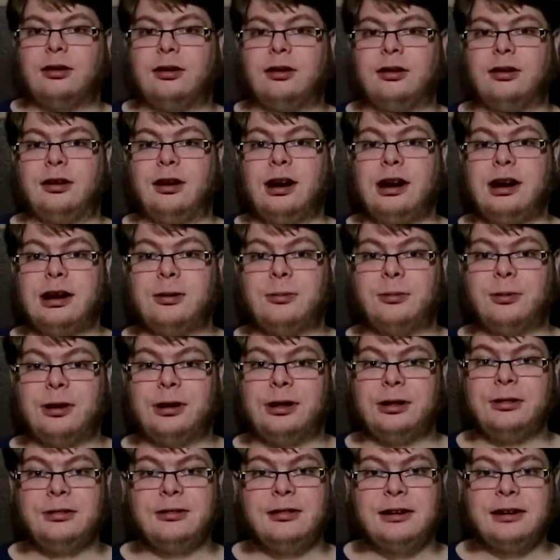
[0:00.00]
Alright,
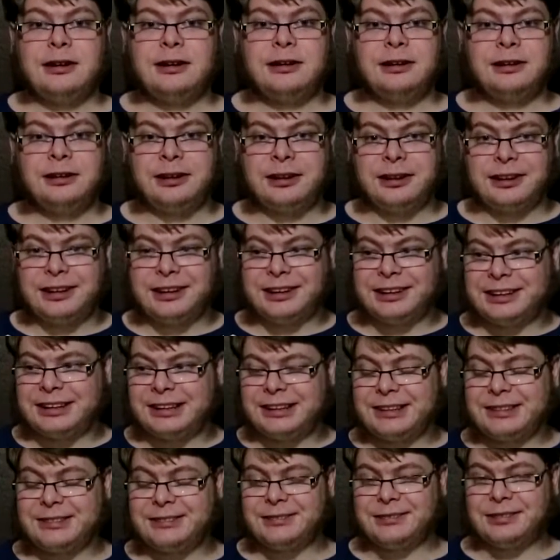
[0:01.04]
well,
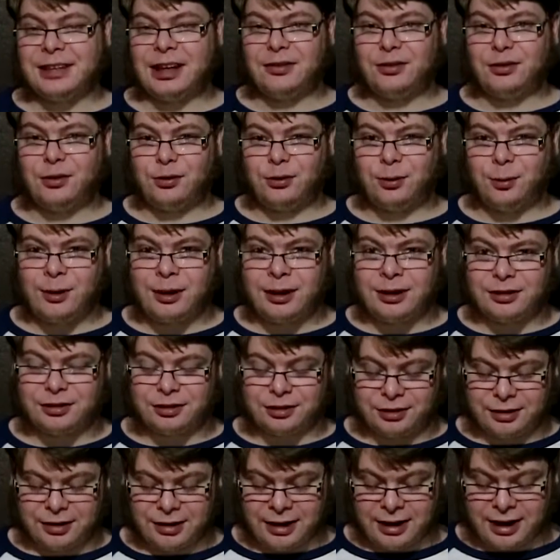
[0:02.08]
that's the
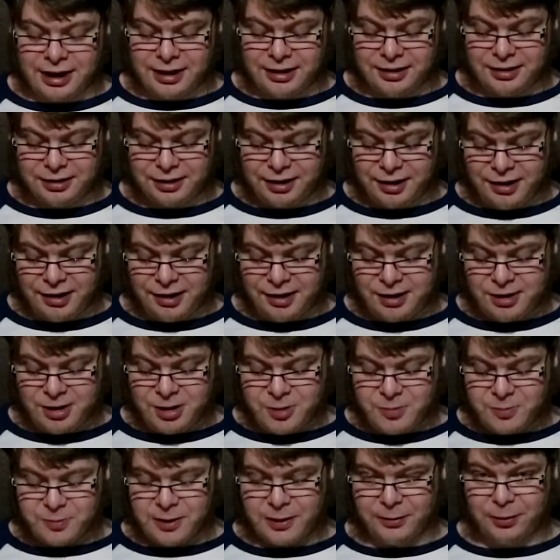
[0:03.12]
Switch, and Breath
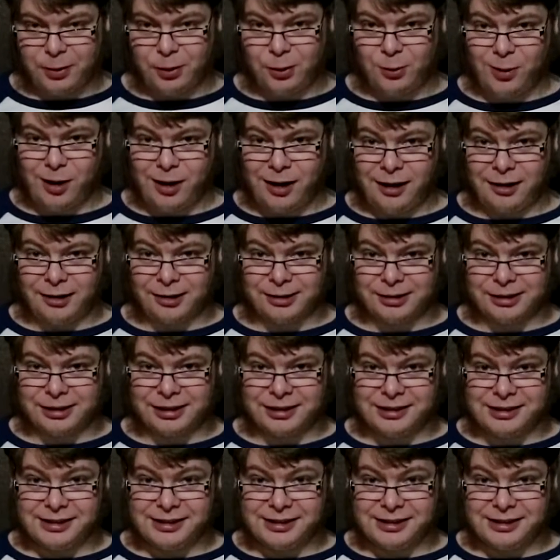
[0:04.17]
of the Wild,